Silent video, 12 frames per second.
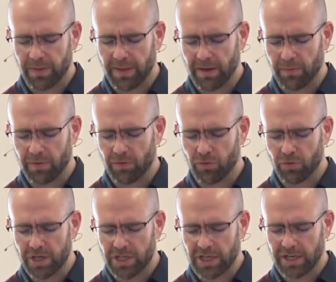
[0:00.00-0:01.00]
that we would
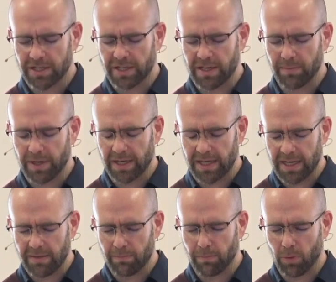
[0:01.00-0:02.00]
reach out to them and
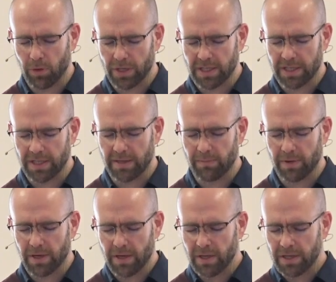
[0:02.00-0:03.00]
keep pointing them
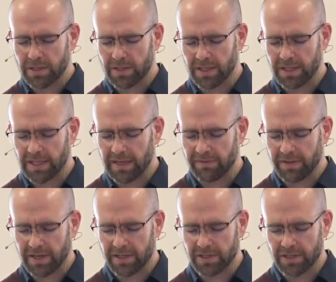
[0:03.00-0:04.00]
to the life
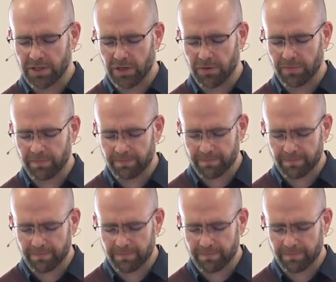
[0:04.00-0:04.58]
that is in you.